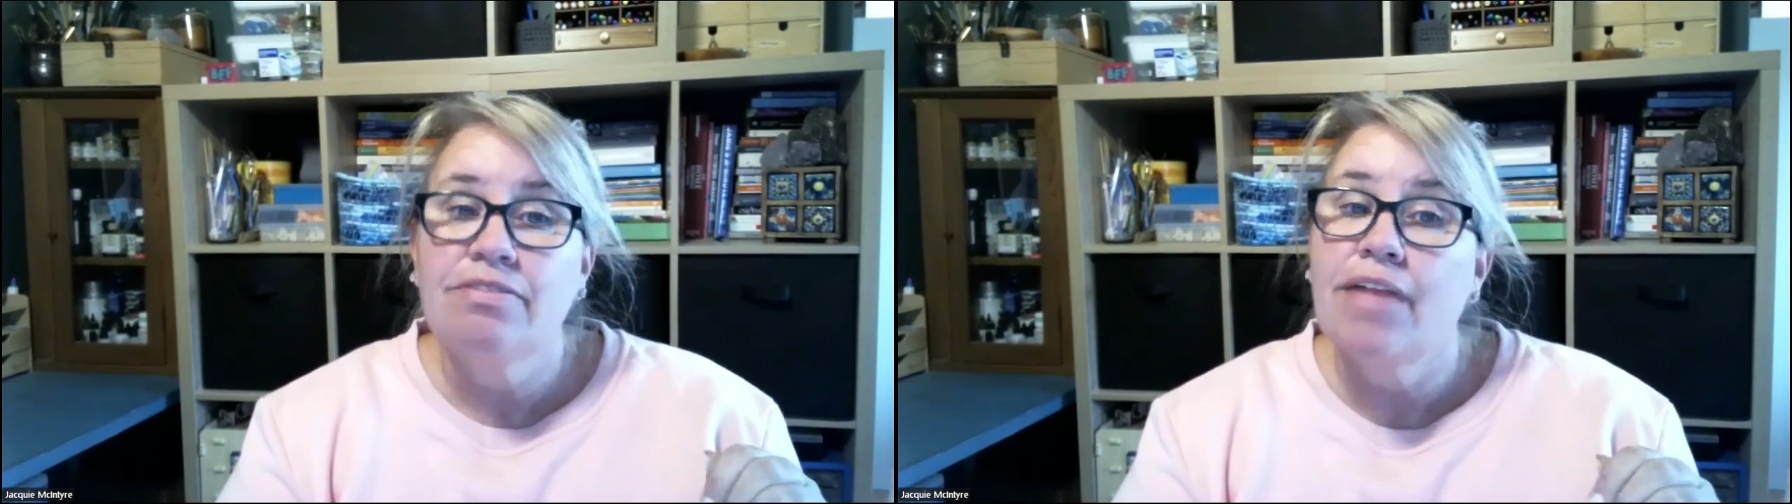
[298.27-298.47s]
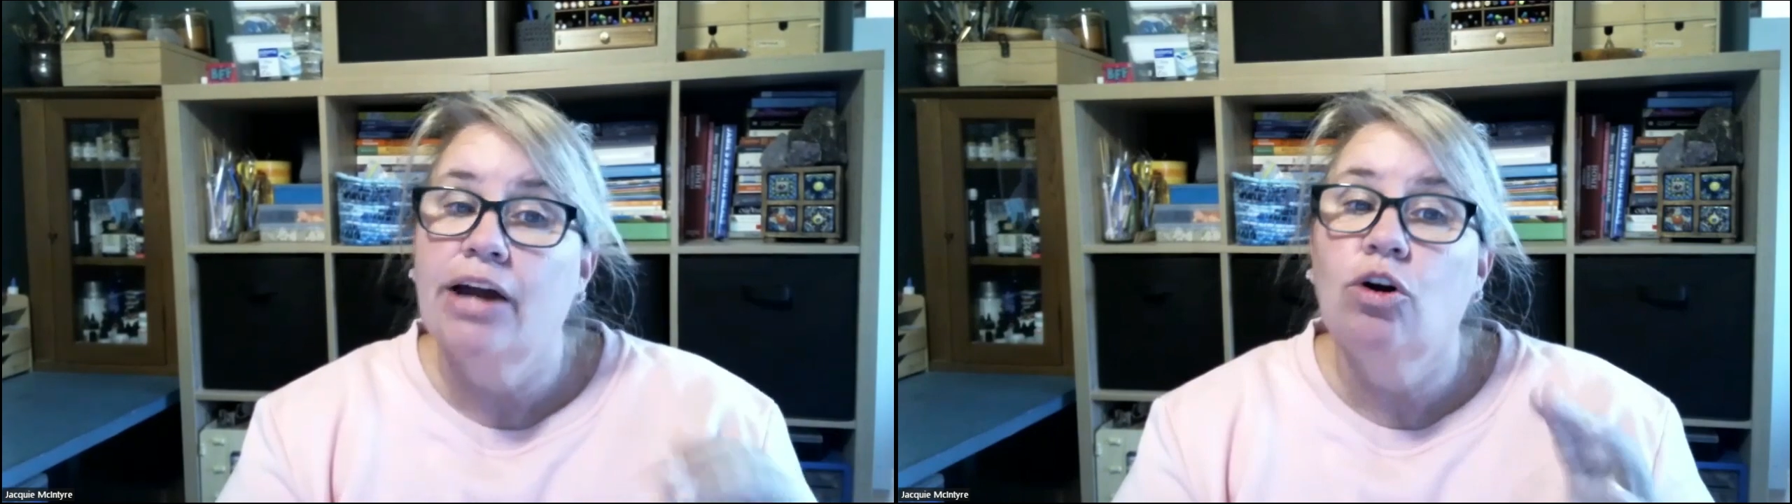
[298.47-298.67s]

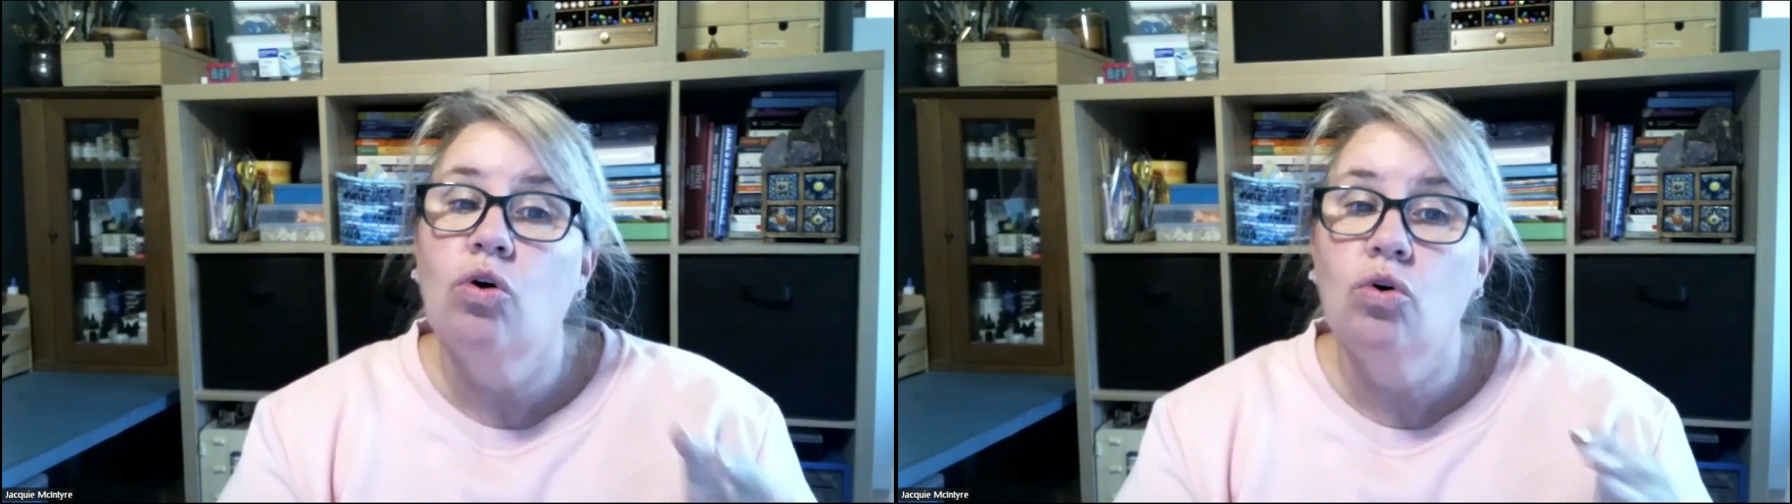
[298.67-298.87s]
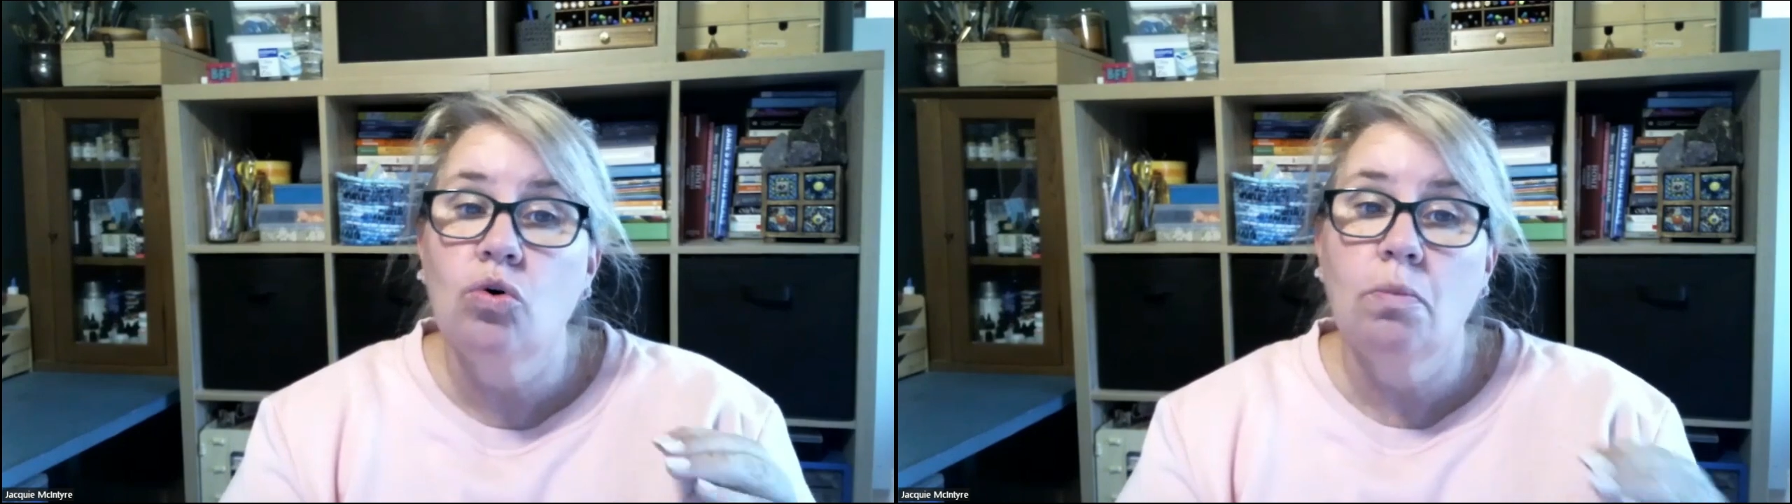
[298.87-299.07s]
that
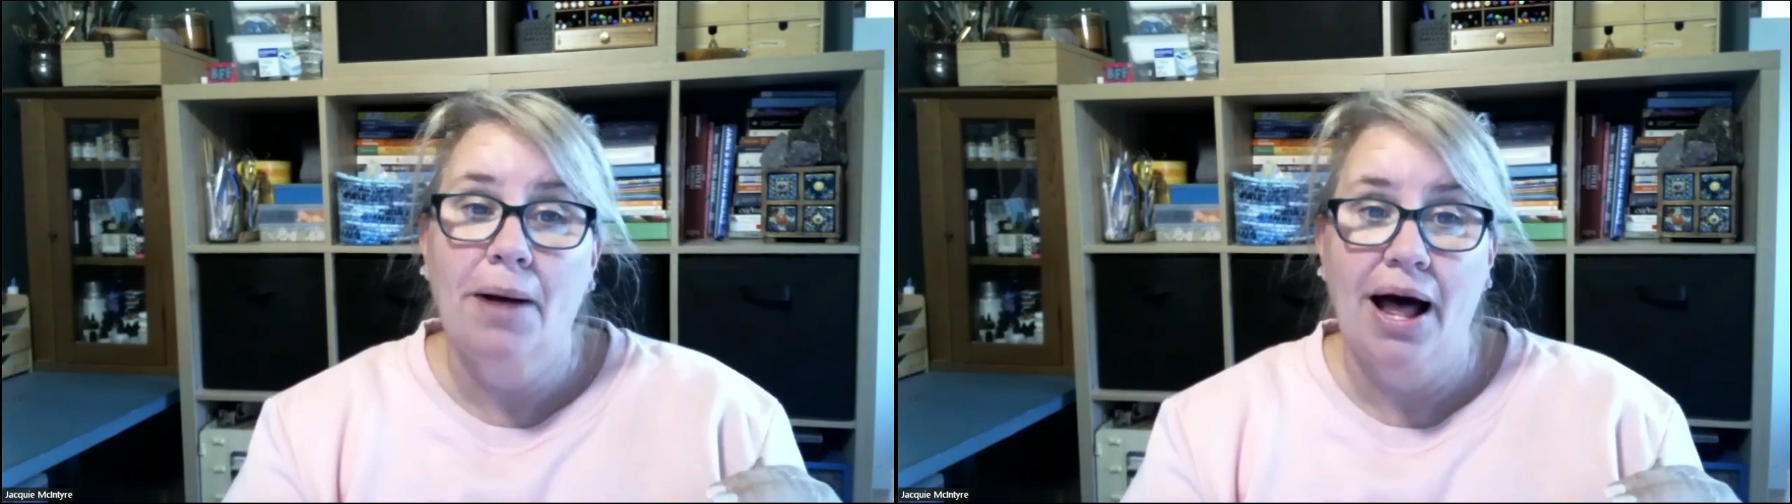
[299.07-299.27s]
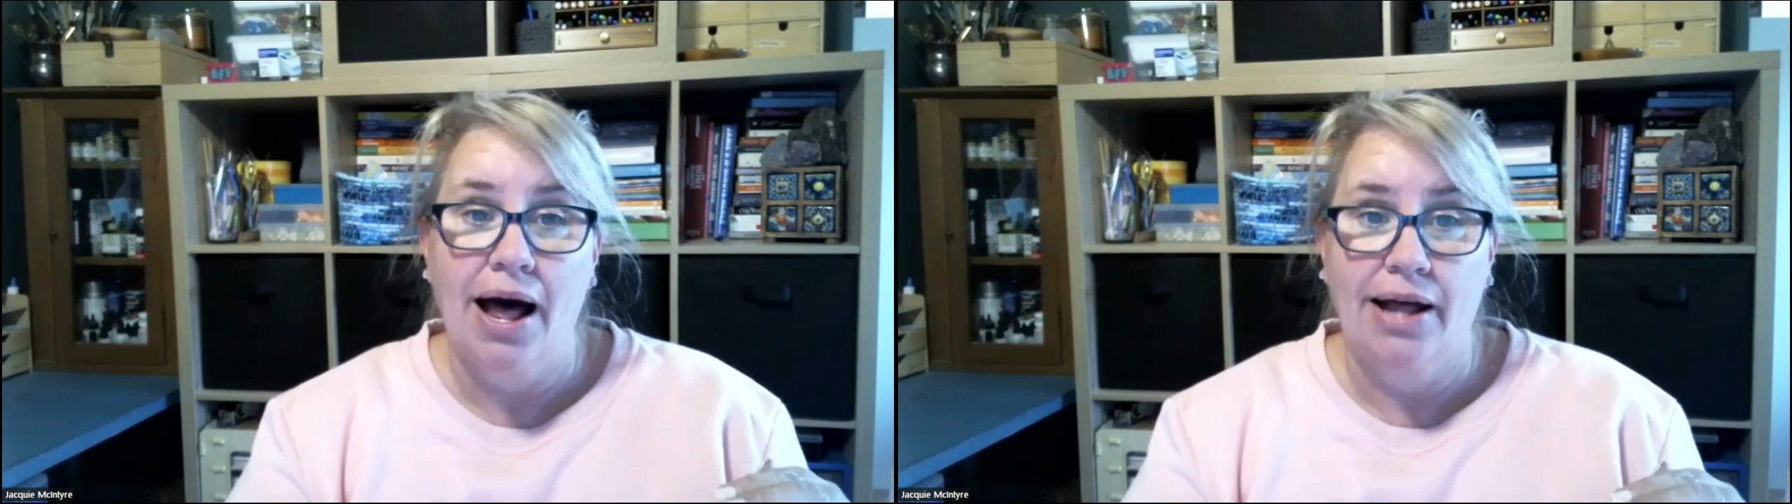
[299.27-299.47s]
all
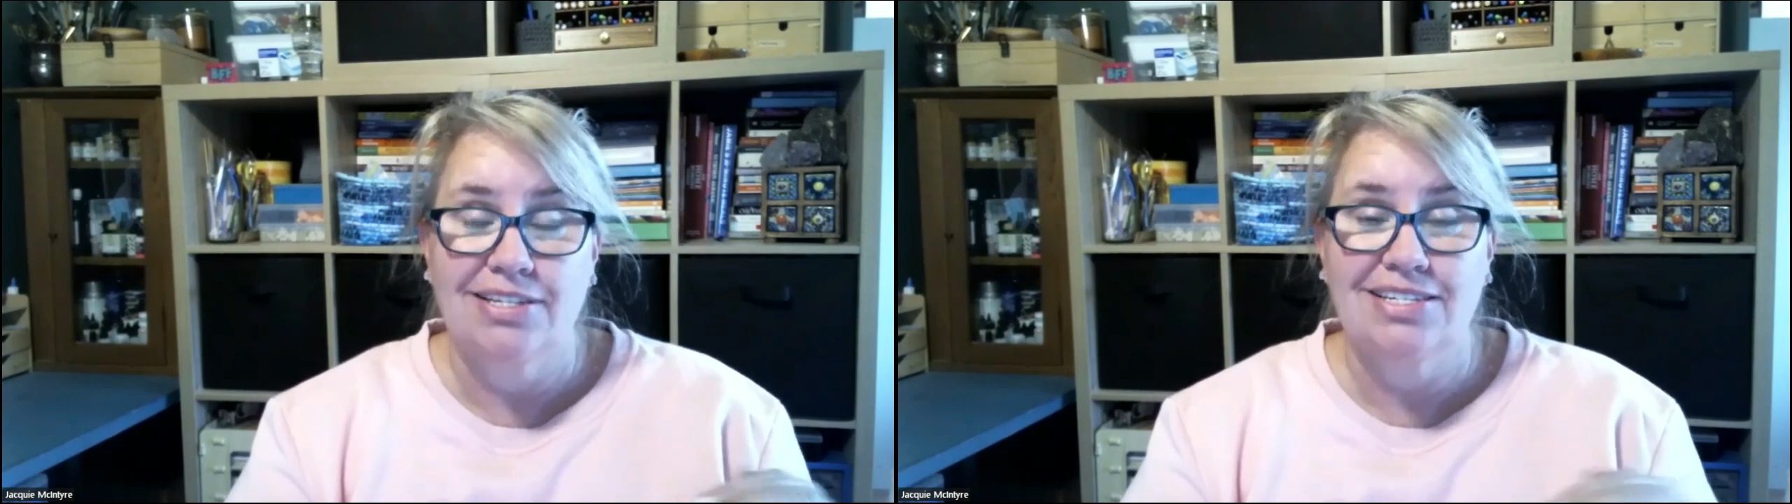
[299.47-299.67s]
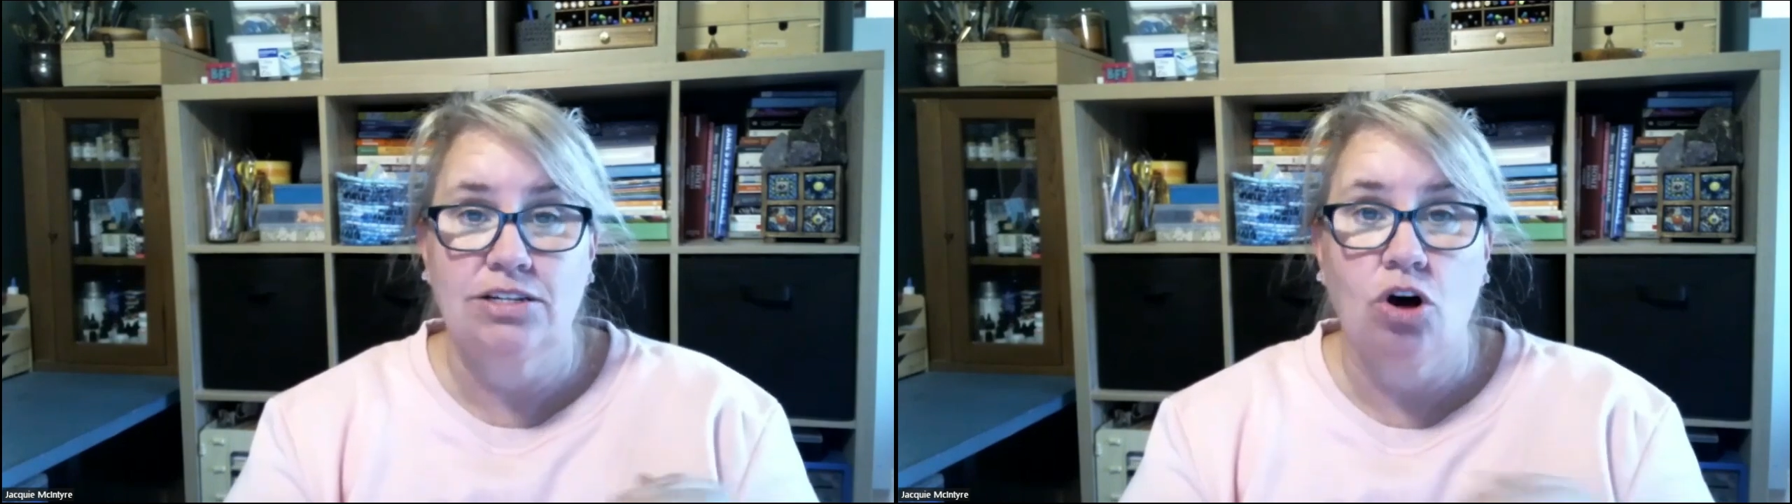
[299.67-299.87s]

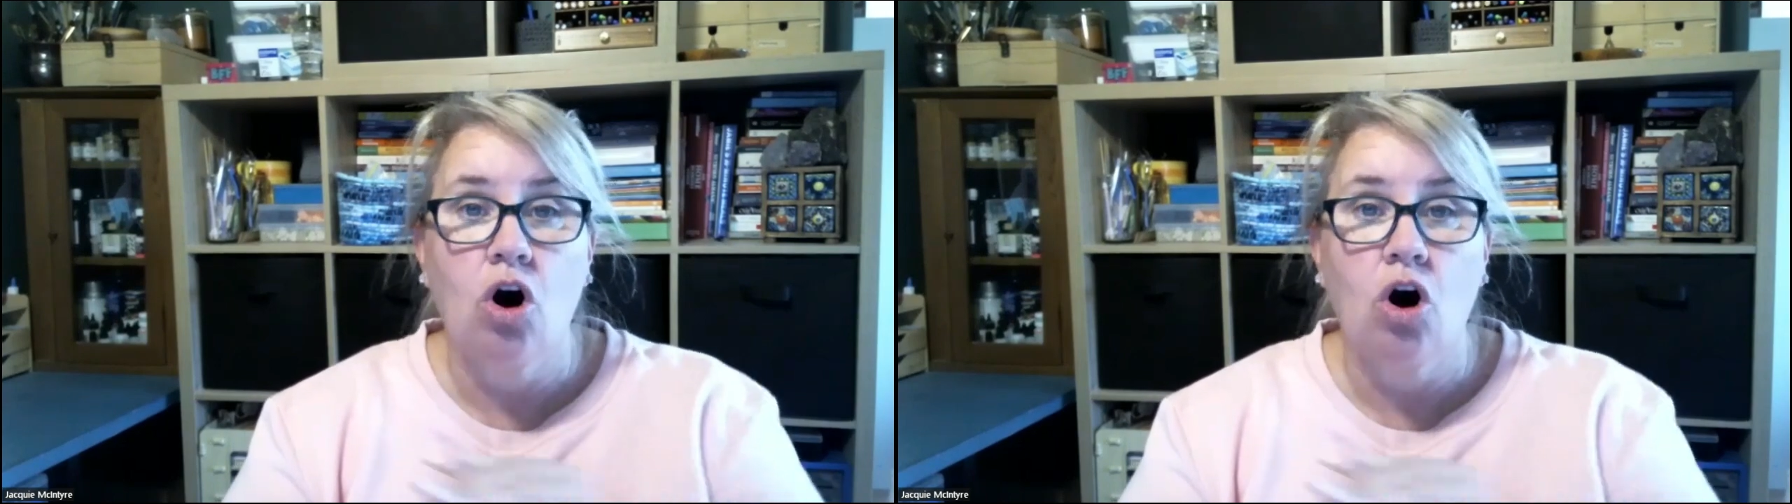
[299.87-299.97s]
parts